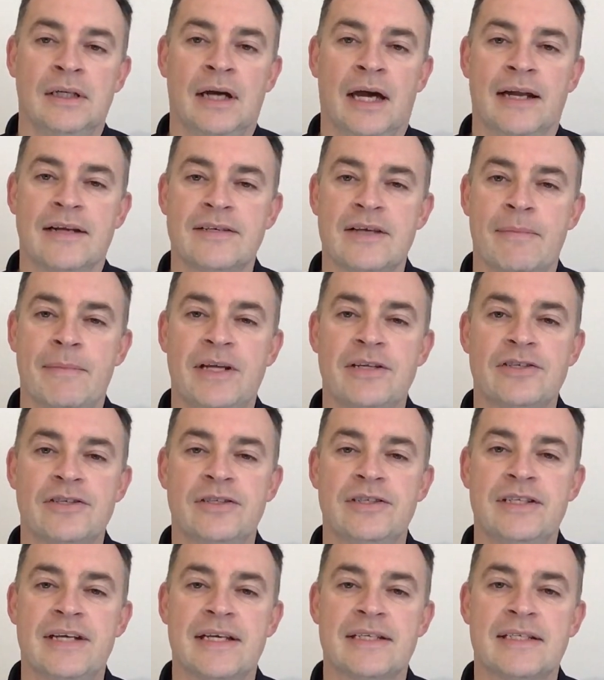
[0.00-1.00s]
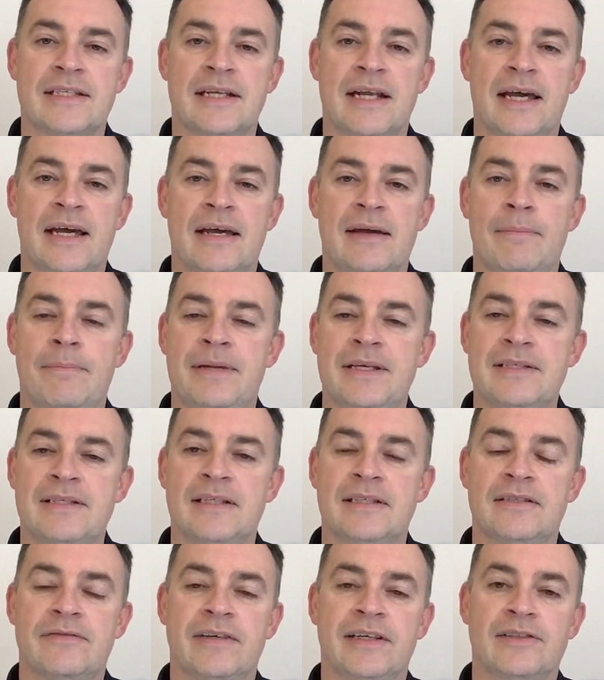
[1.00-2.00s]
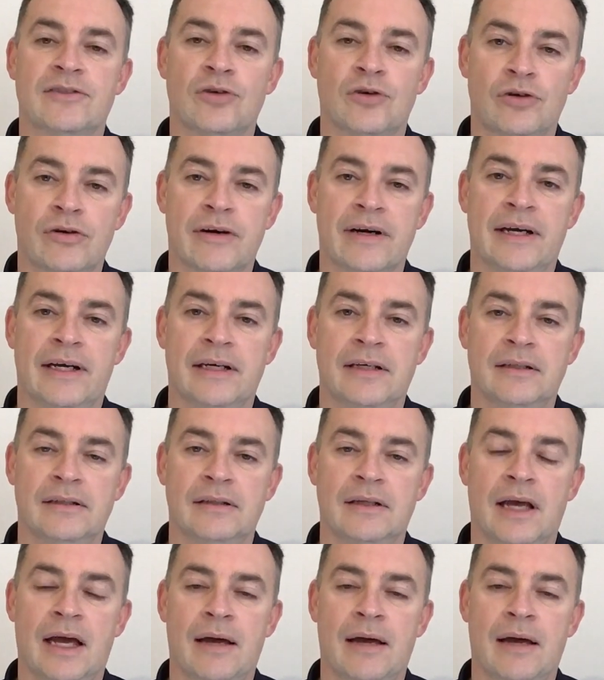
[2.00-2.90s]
And as I mentioned yesterday, Business Victoria